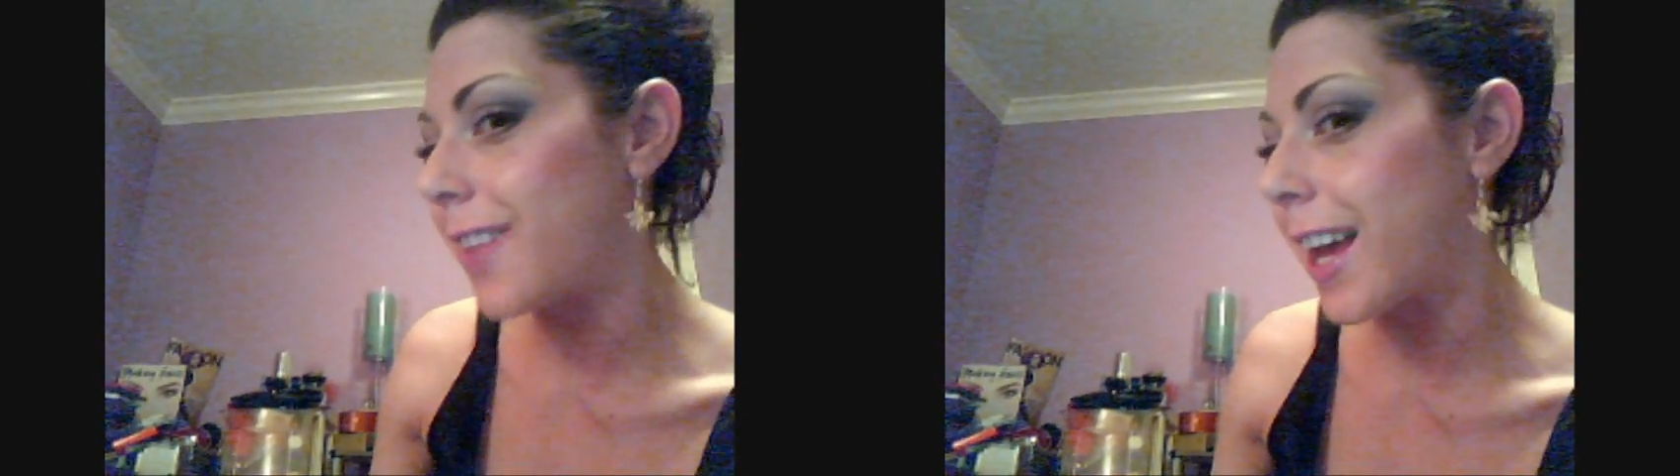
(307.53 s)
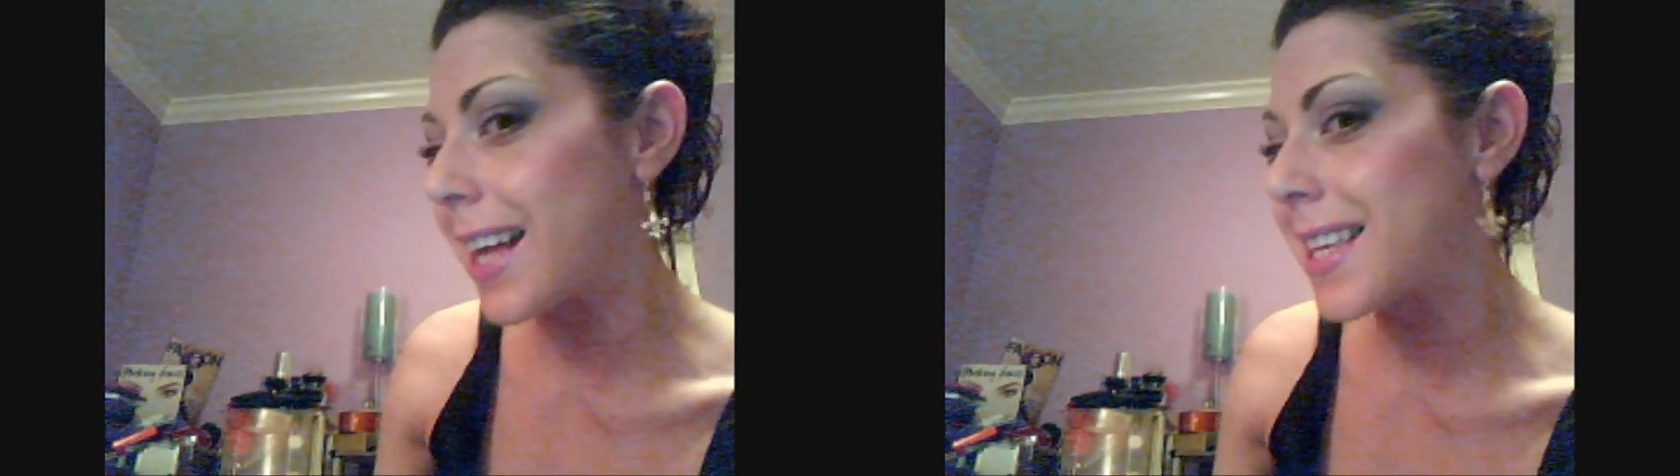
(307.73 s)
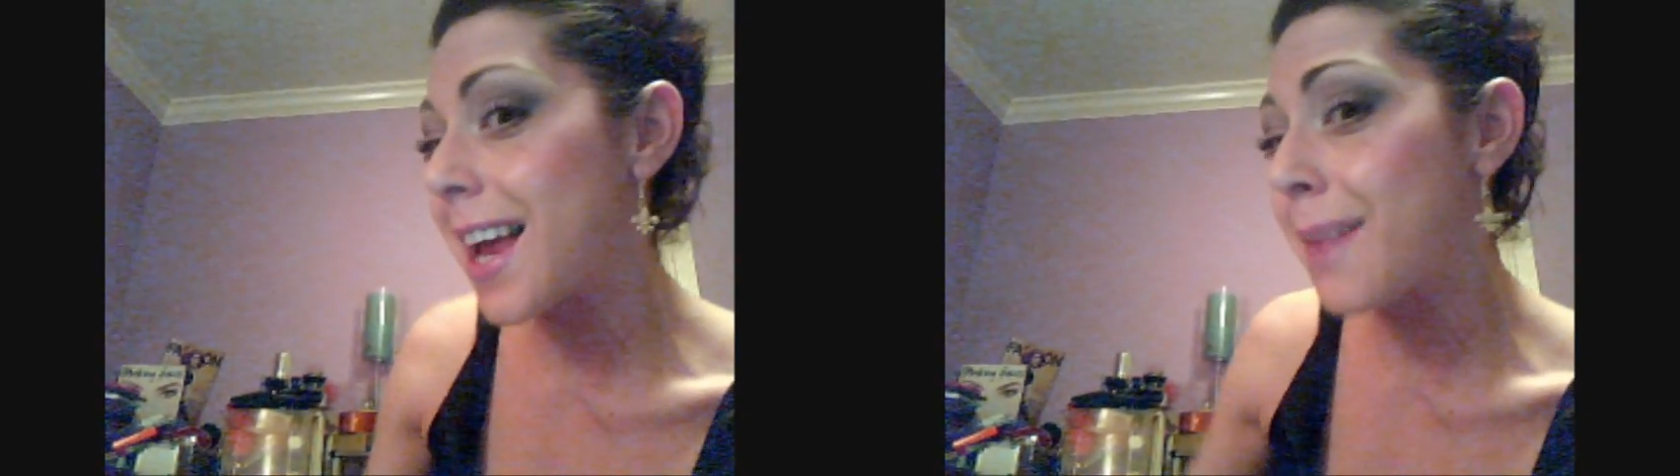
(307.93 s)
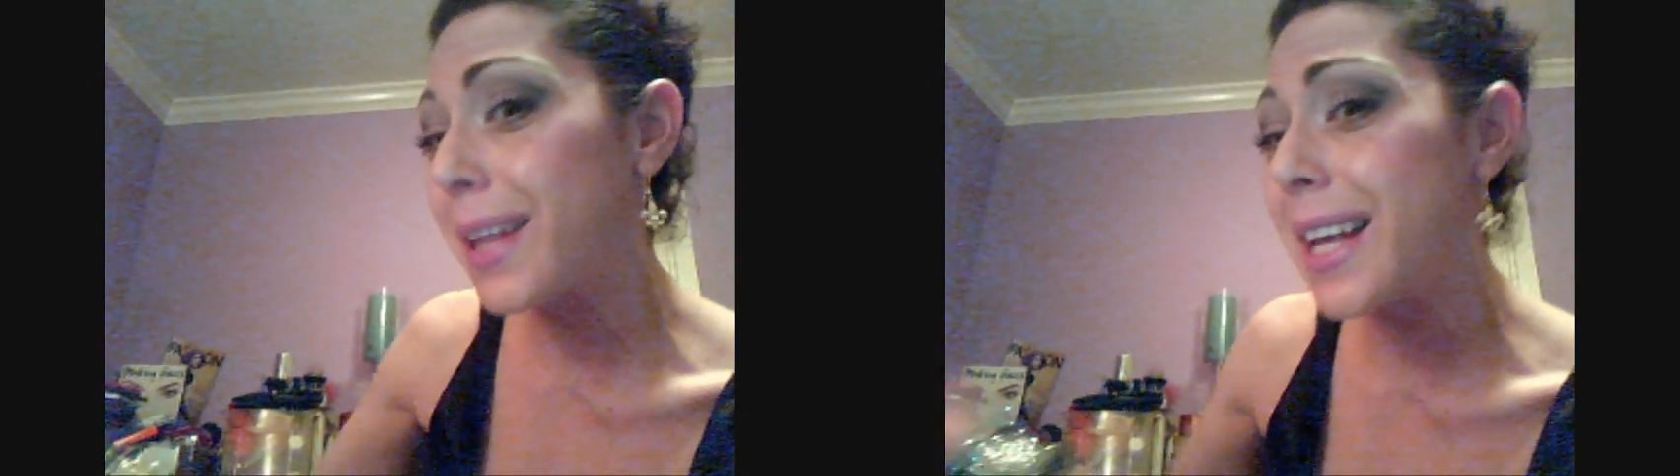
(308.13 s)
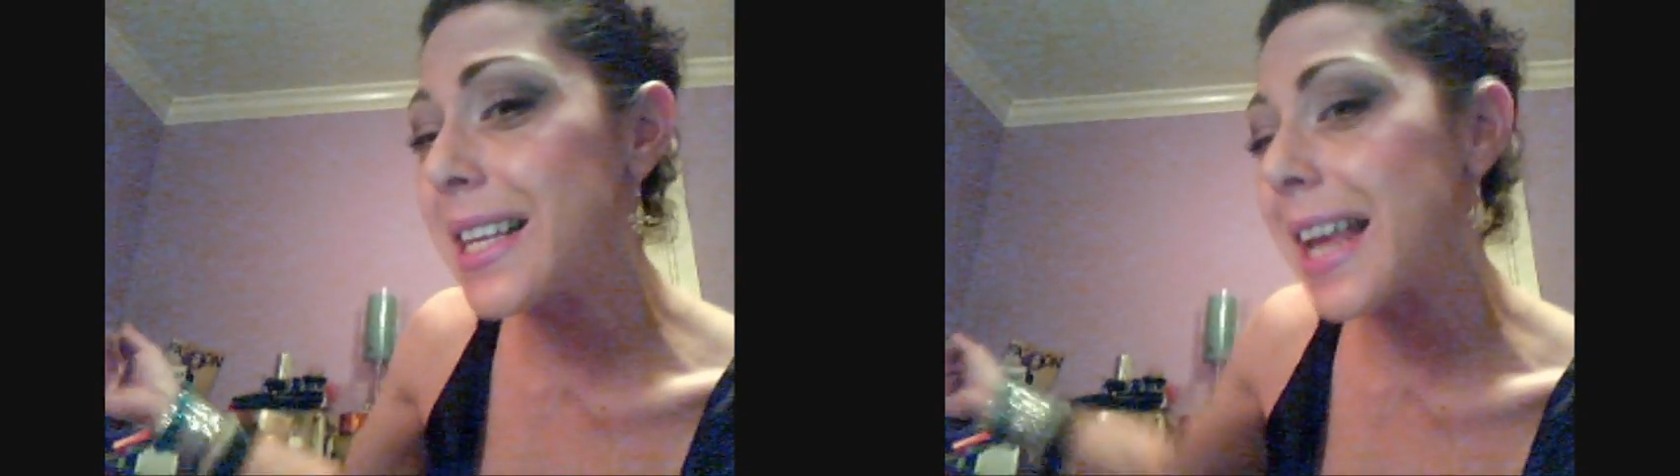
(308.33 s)
like I said,
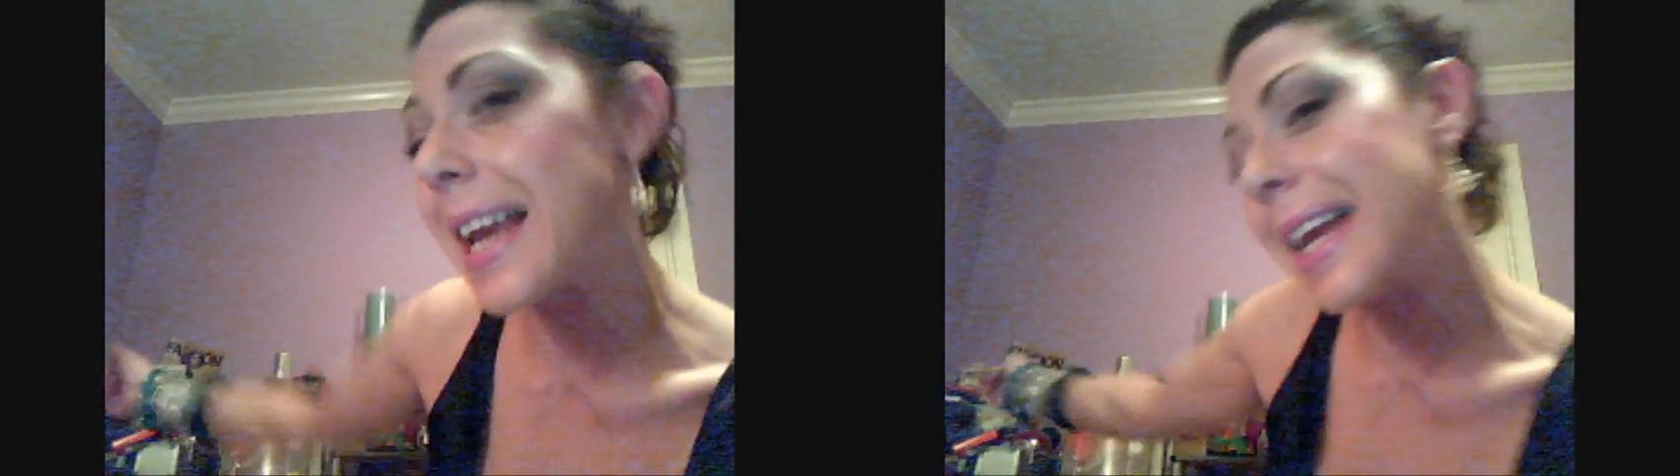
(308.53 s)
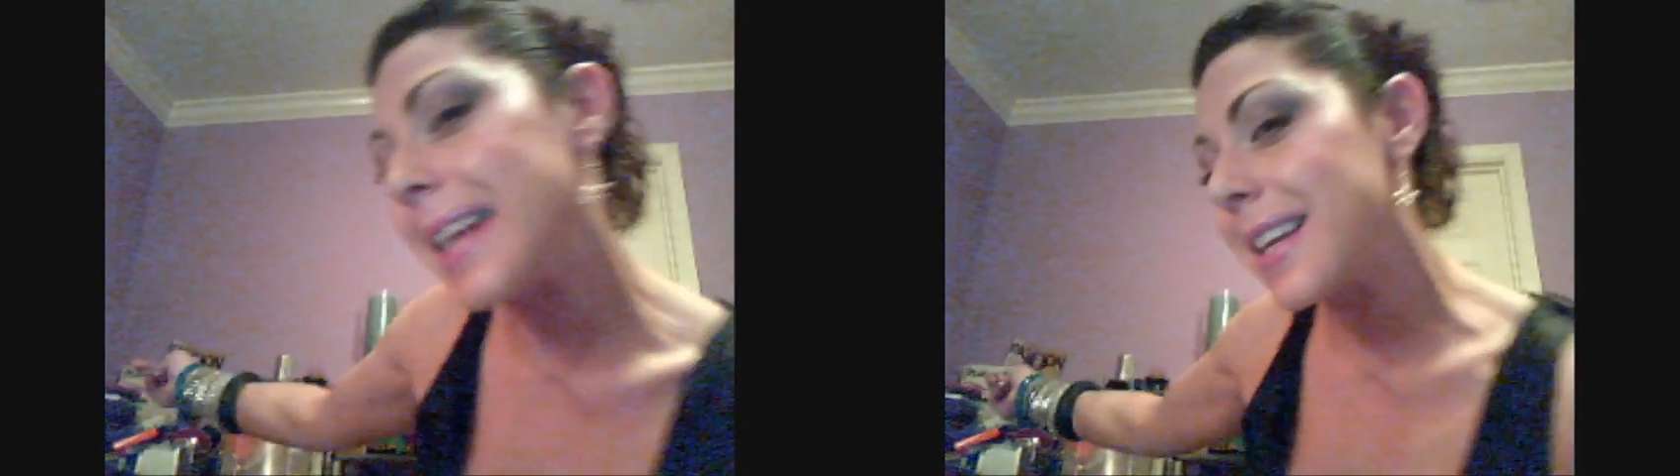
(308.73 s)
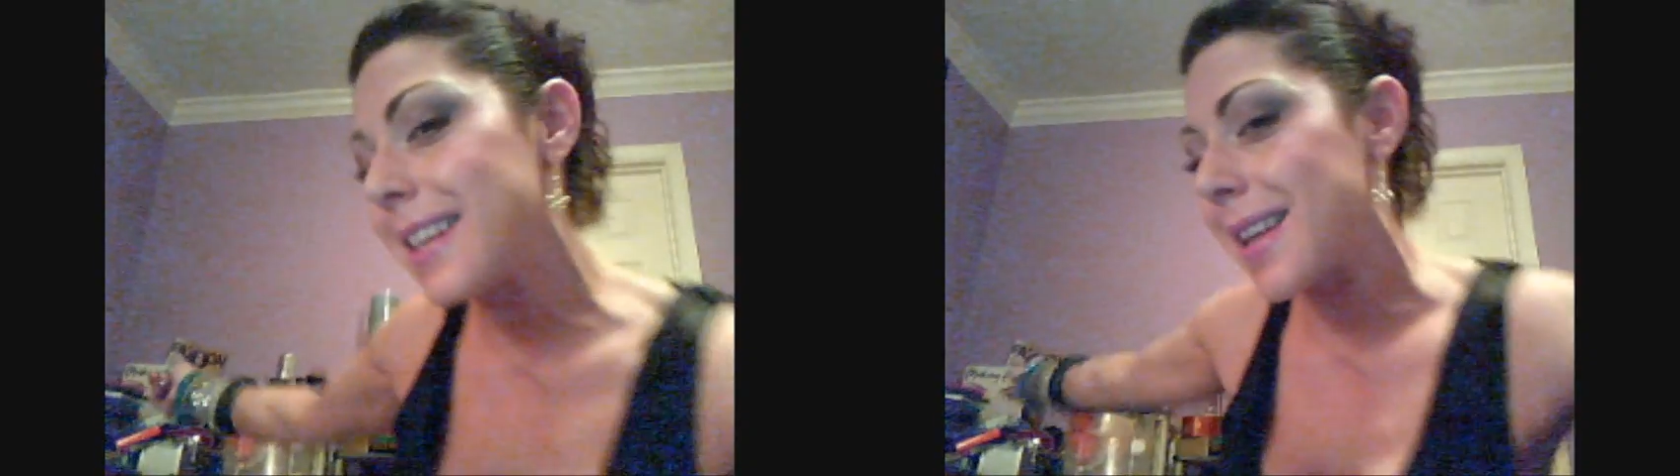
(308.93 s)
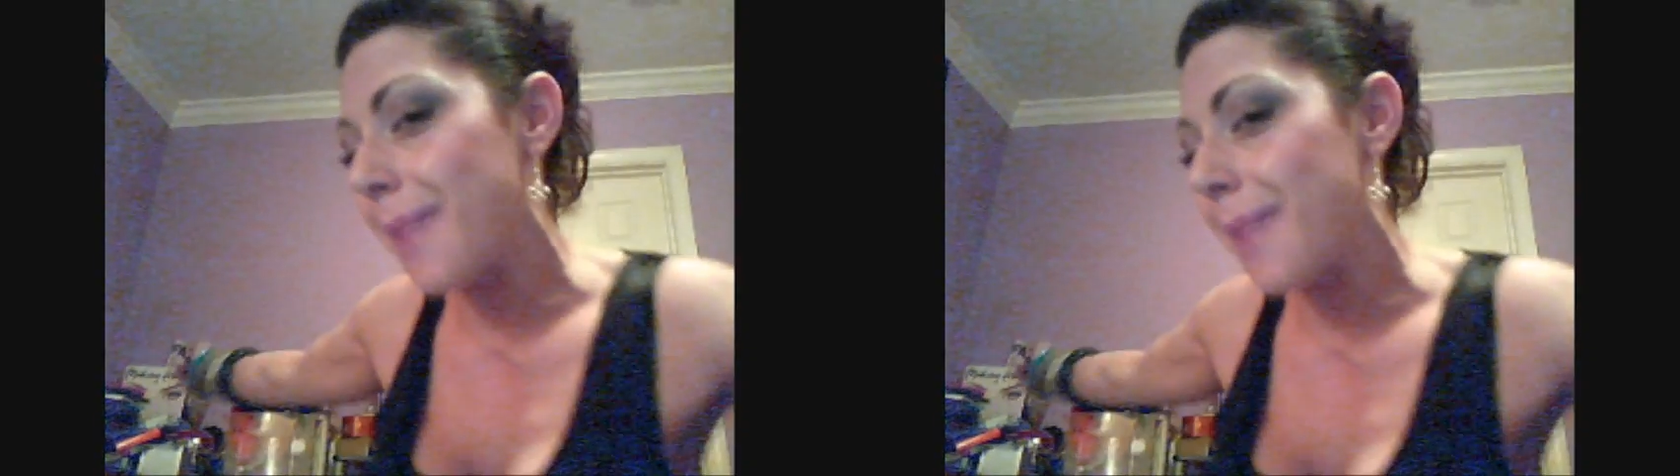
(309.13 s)
please, I needed